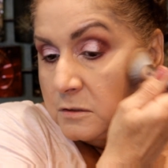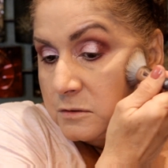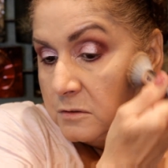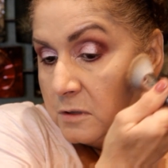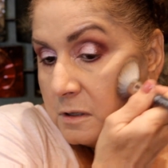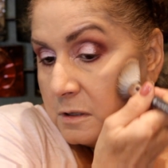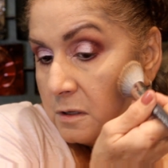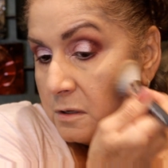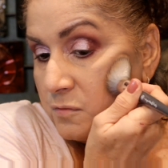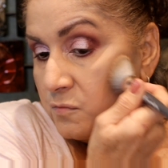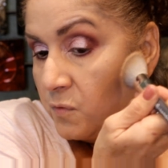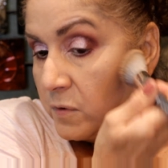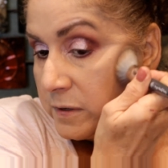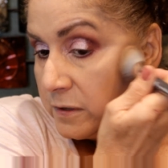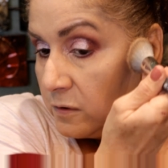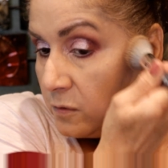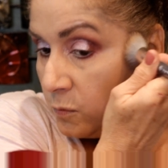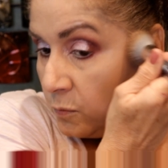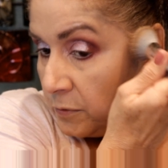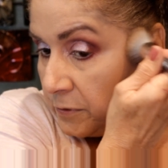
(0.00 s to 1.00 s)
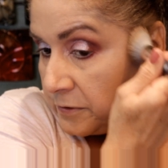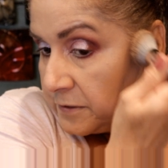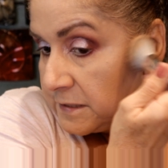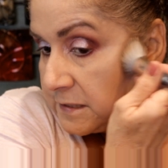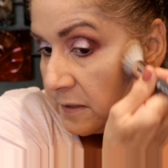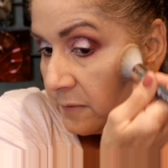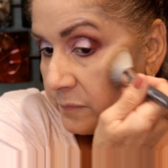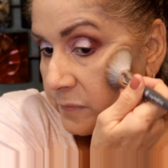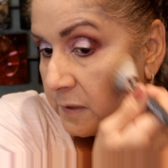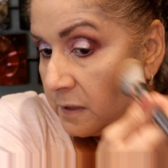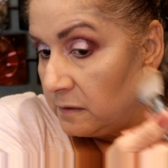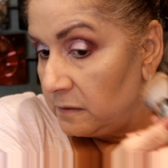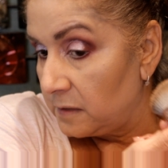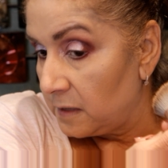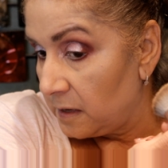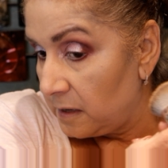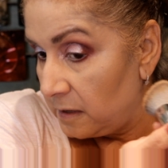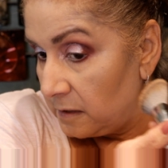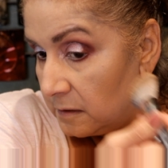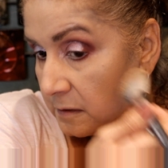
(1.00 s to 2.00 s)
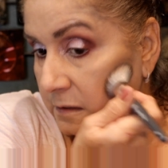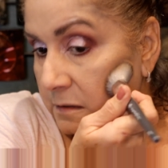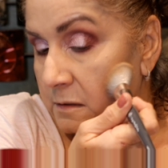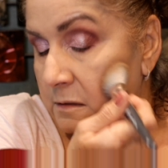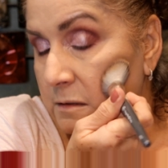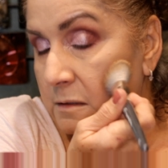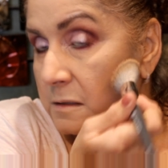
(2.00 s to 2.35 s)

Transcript: So I didn't want to order something that